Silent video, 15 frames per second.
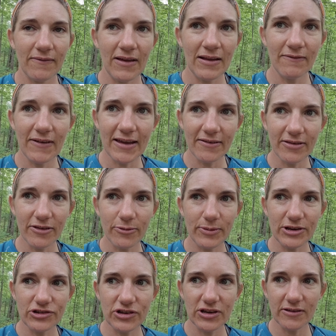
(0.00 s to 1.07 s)
invasive
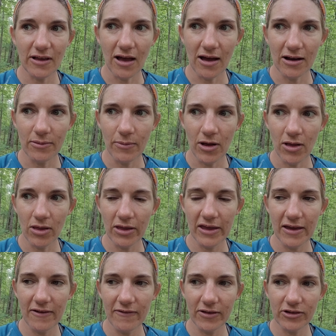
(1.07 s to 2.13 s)
species, autumn
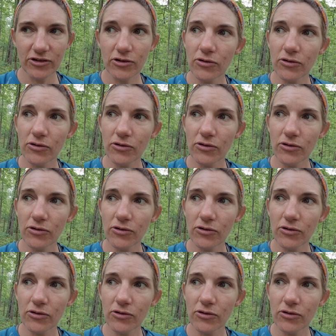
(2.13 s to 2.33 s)
olive,